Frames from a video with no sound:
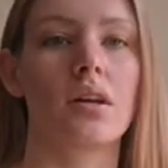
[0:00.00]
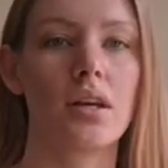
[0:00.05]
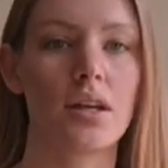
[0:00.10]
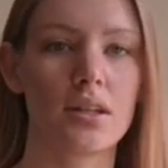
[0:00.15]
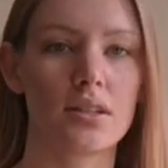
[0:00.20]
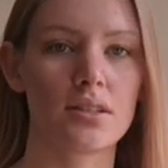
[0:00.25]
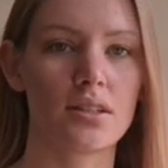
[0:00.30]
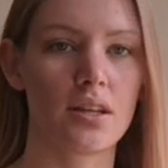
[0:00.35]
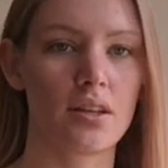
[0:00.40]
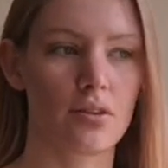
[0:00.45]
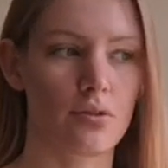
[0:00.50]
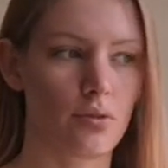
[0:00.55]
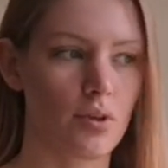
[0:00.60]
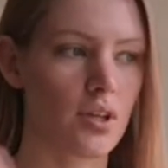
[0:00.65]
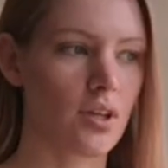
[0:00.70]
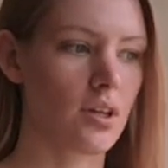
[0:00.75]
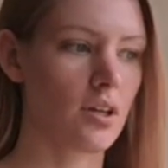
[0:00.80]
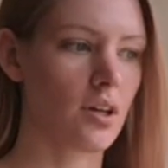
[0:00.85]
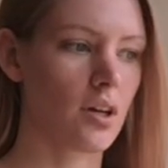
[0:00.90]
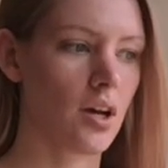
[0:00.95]
It is day
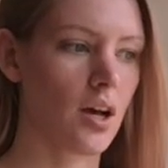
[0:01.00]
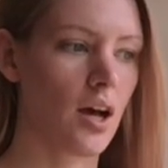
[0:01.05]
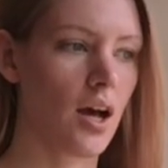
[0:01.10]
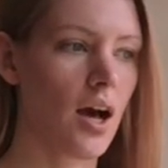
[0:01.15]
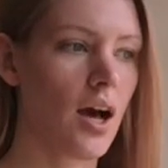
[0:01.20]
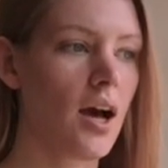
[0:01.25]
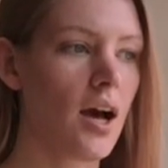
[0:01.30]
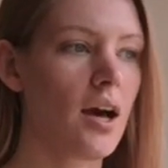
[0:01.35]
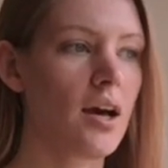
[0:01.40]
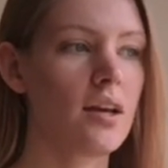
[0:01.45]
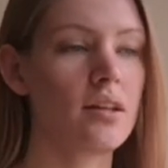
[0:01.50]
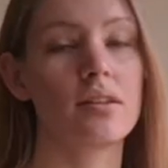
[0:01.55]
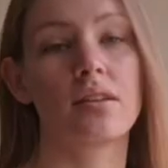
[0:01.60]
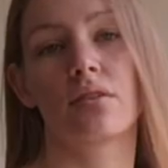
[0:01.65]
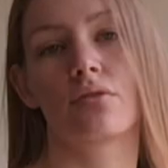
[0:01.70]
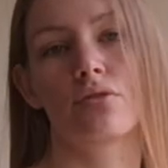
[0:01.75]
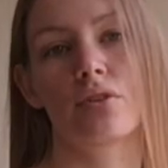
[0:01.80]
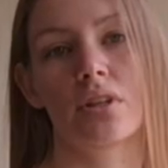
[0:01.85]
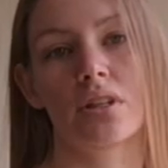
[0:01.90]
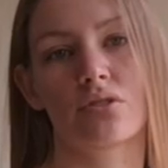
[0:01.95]
three. I
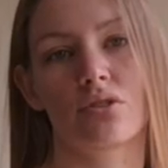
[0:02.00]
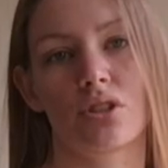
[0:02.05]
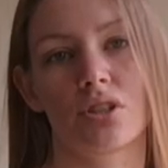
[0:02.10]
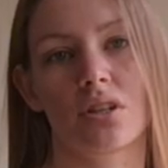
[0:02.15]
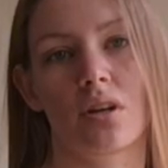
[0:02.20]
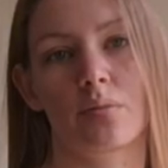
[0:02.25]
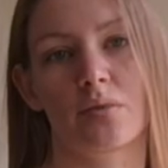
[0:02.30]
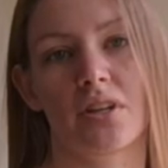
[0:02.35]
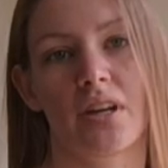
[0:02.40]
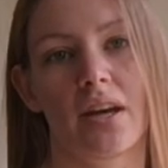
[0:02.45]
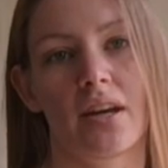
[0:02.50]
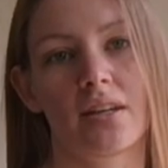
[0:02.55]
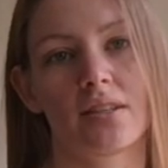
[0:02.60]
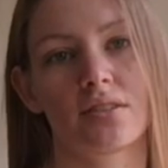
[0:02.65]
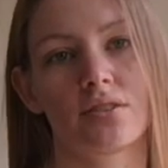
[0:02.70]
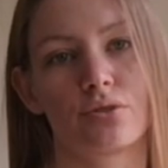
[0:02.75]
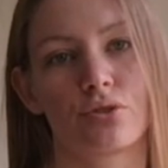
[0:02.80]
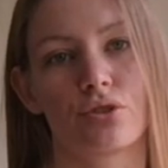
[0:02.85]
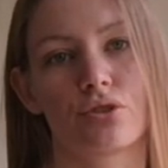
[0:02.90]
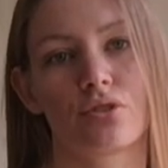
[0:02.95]
didn't feel like dressing up today,
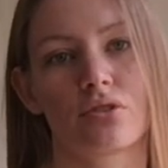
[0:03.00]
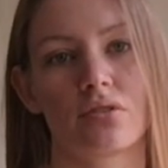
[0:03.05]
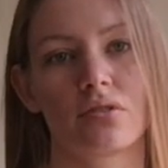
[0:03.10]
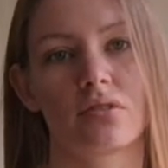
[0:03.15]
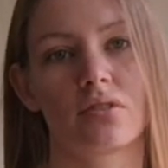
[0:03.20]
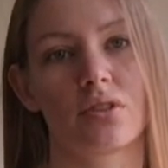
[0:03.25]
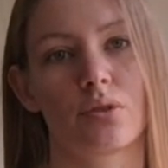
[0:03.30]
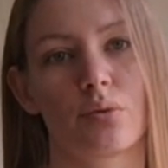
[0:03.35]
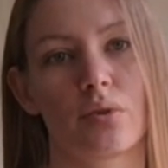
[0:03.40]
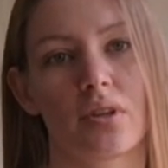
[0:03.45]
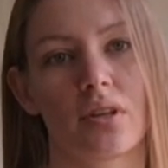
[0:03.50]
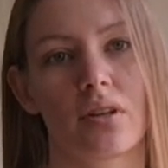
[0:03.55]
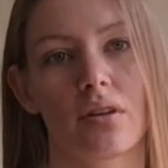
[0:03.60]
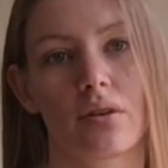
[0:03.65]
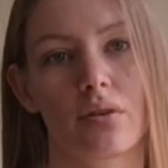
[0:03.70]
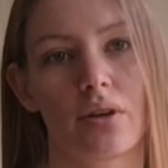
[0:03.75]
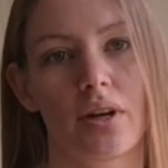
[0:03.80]
so just deal with it,